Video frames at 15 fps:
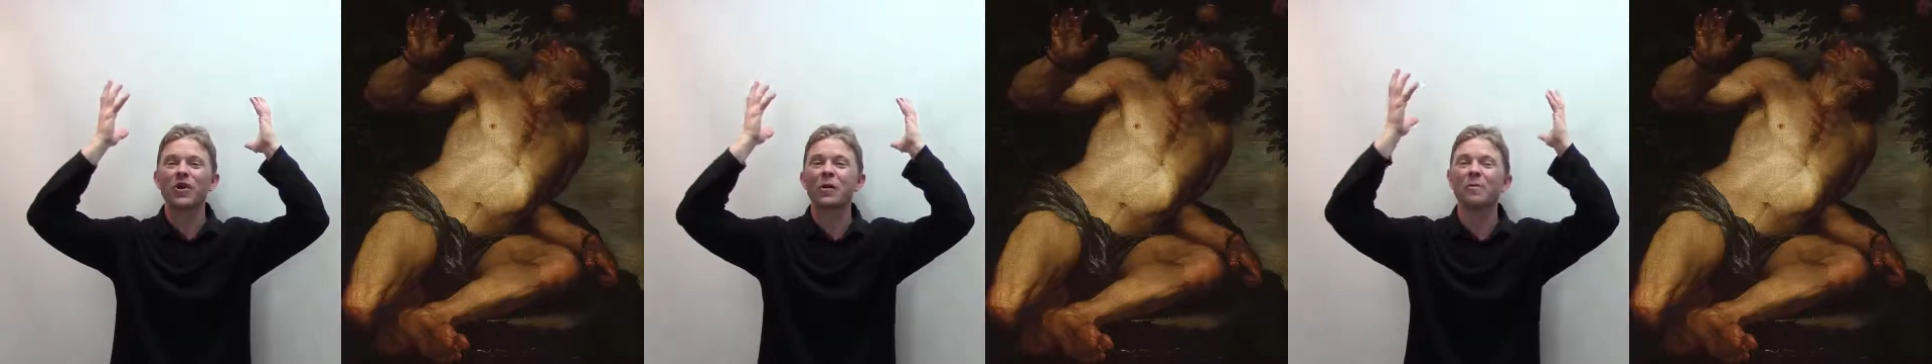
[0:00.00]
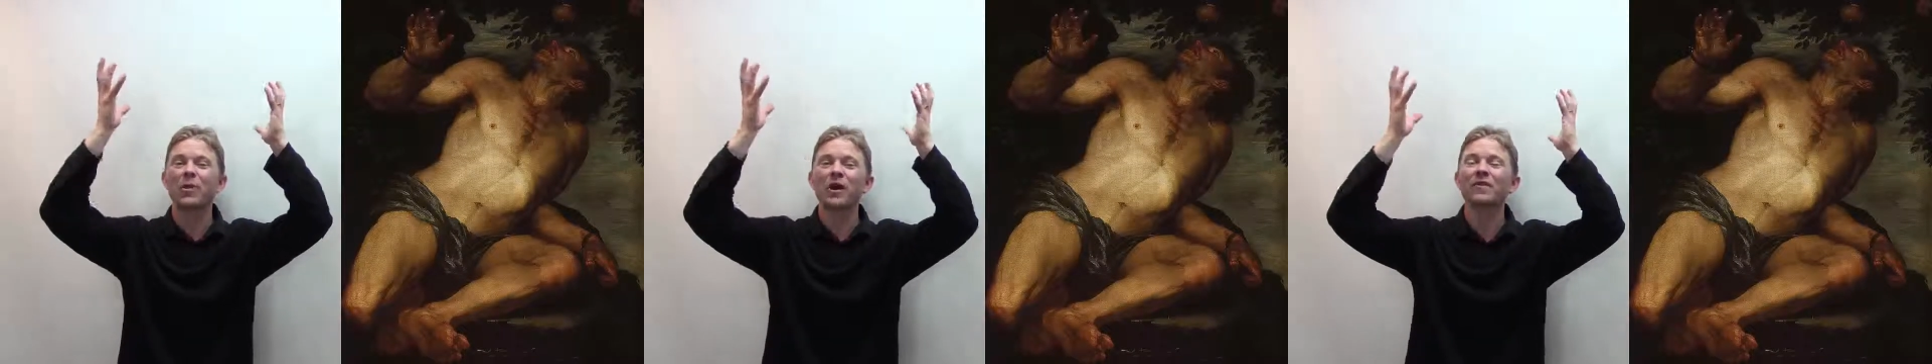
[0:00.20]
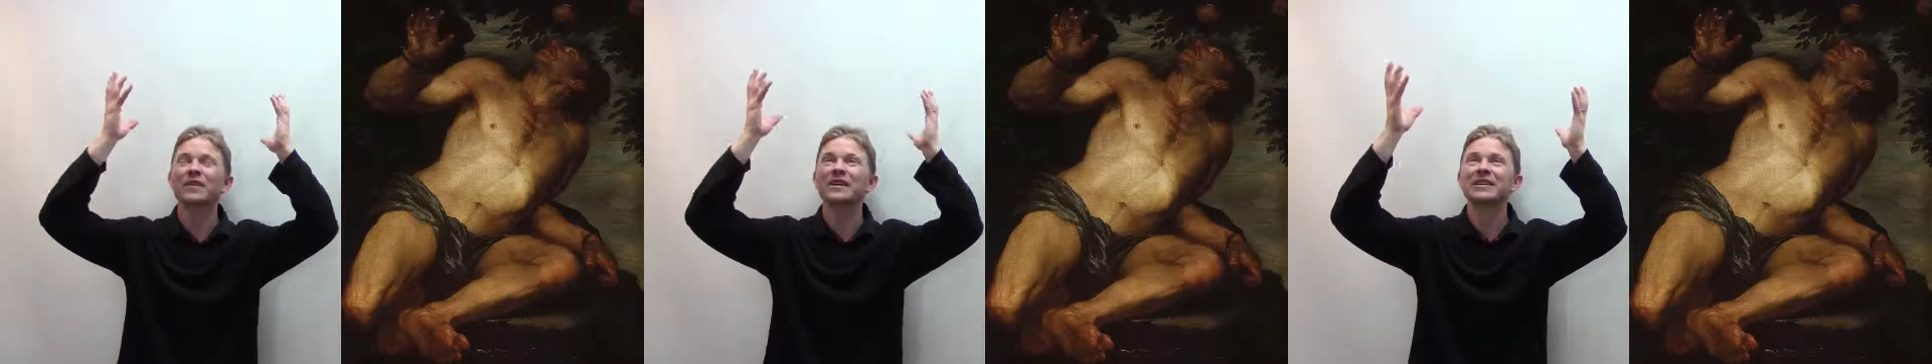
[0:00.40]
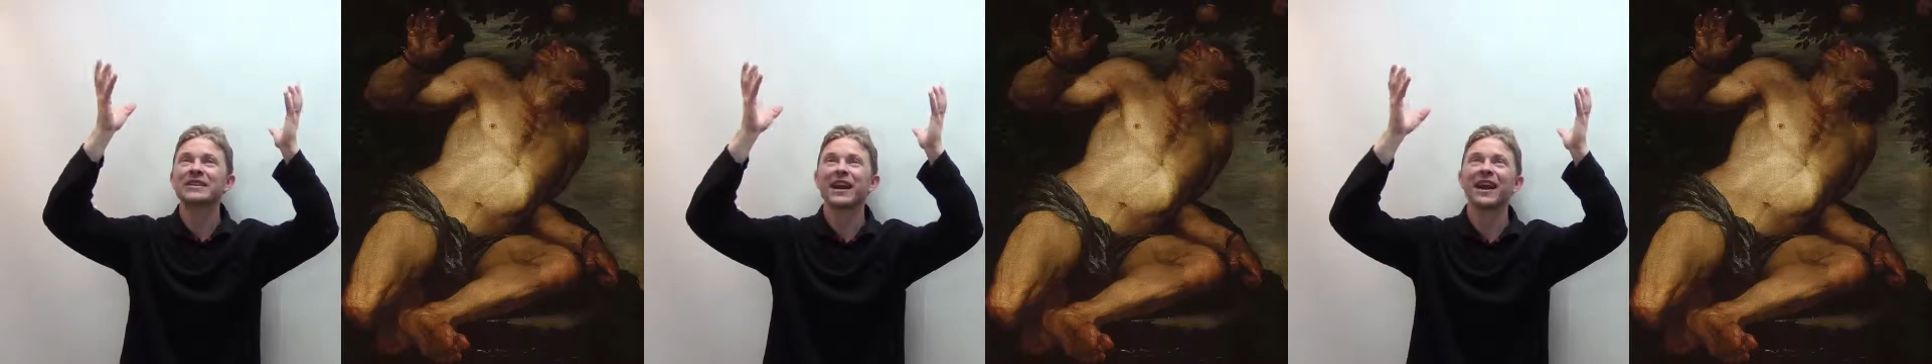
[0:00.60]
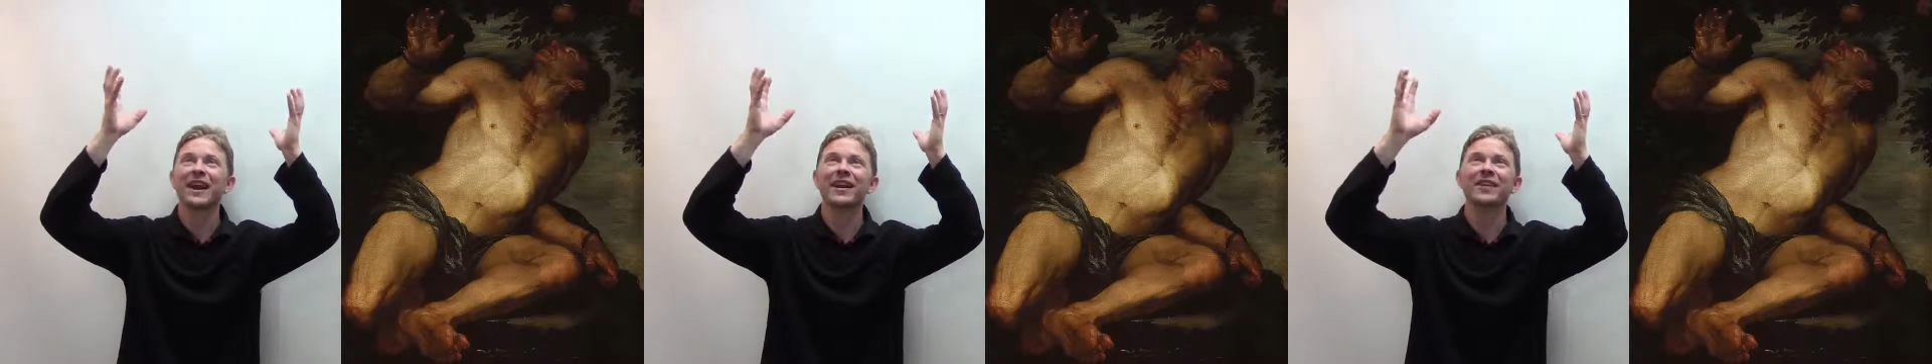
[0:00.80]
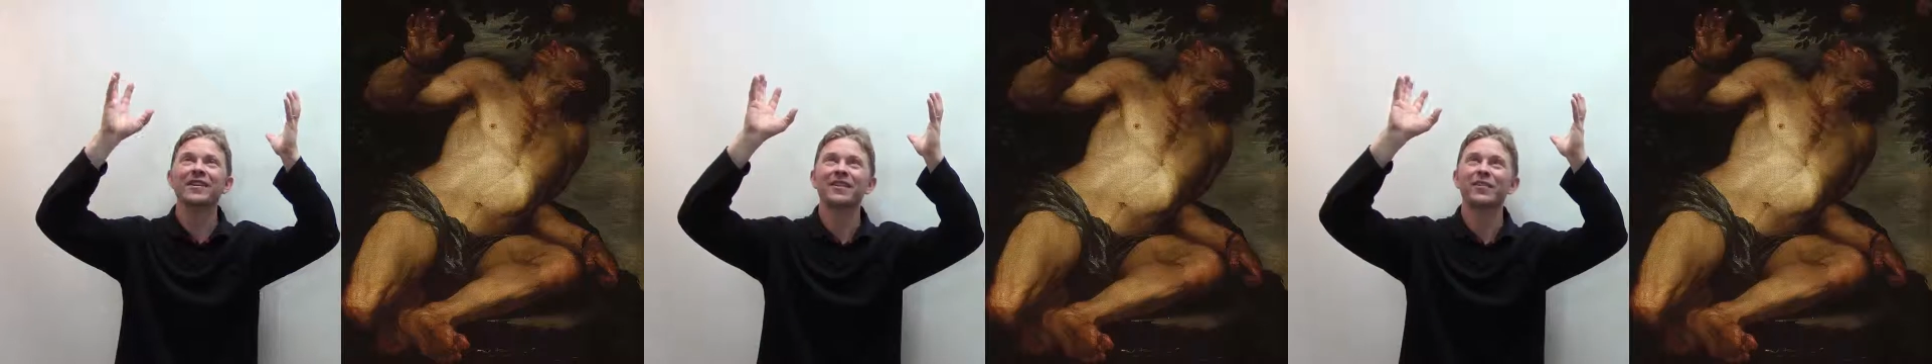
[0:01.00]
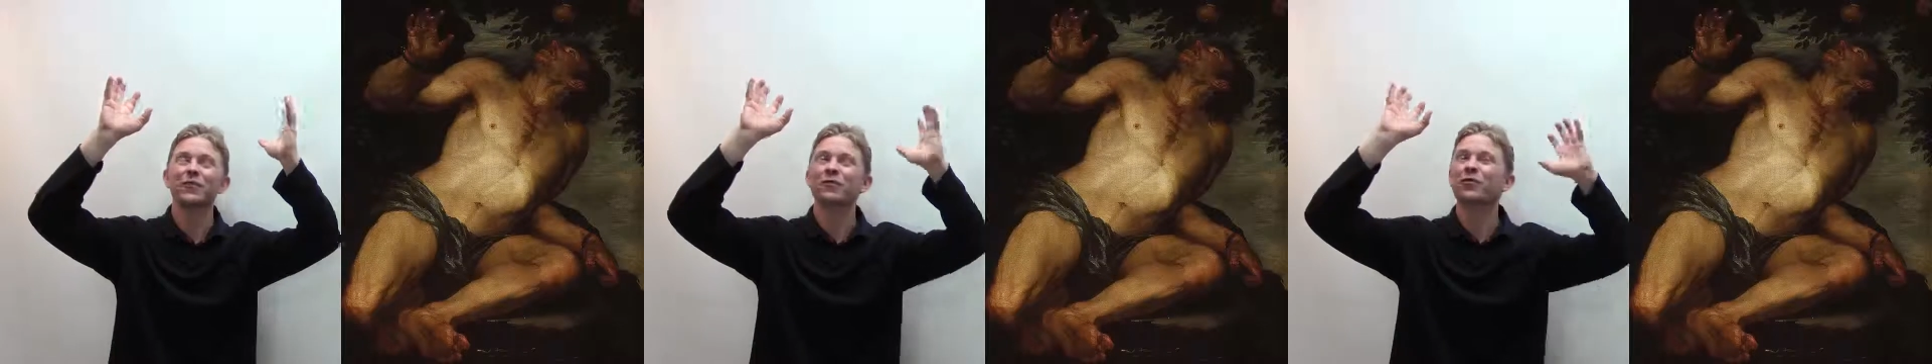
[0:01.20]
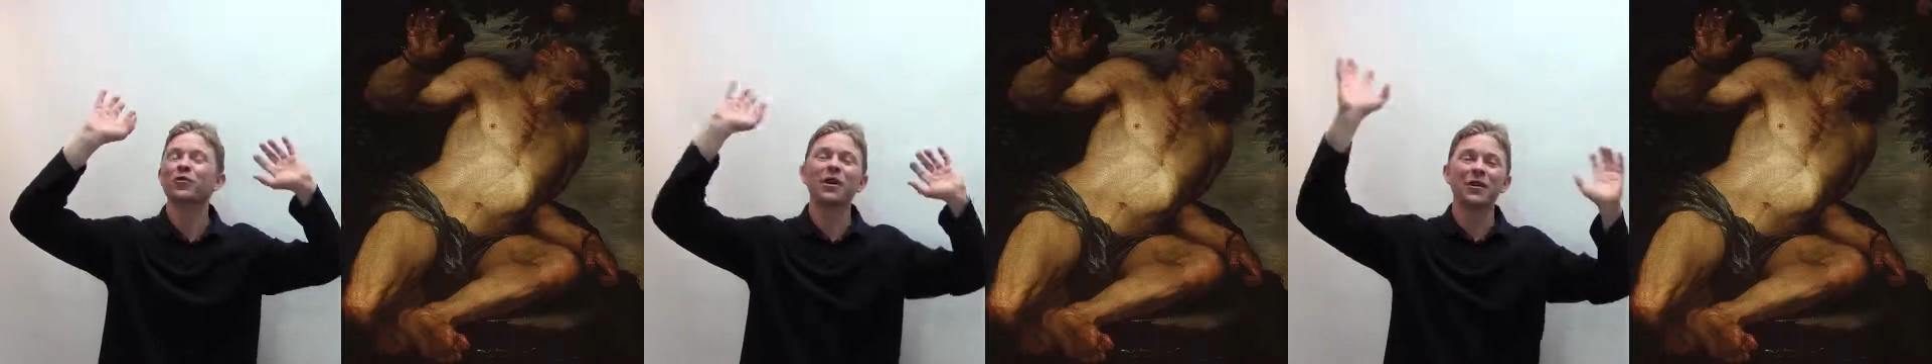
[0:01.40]
above his head
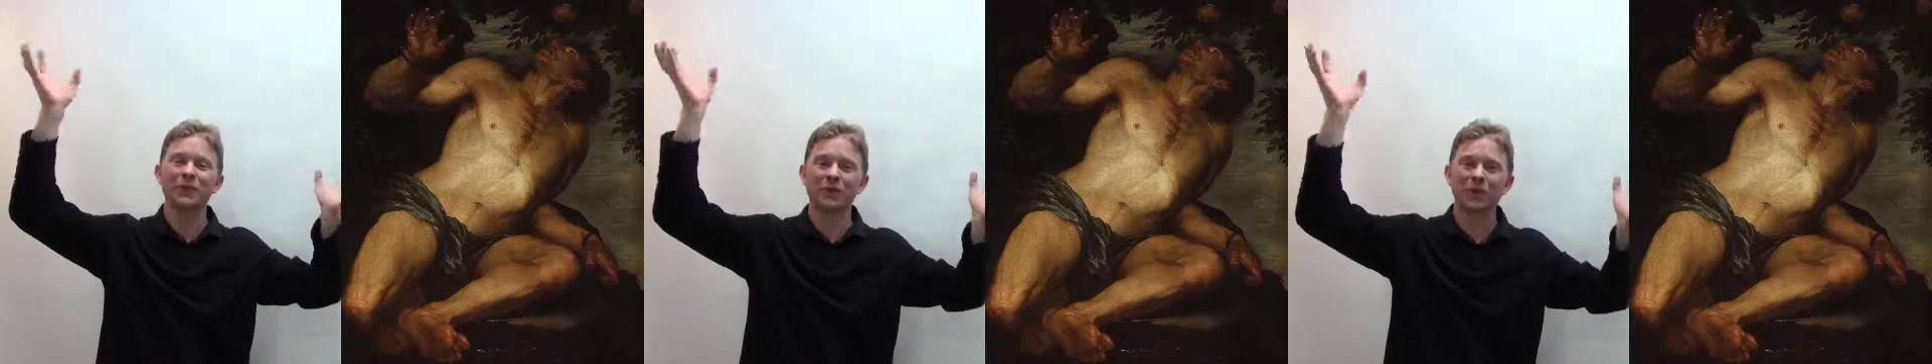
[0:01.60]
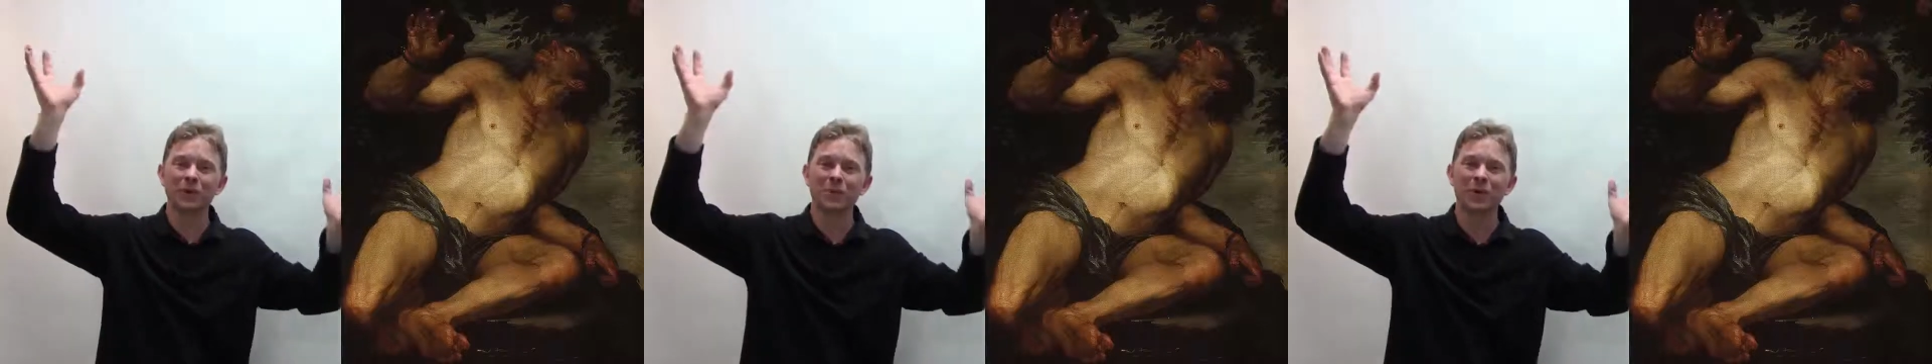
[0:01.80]
forever,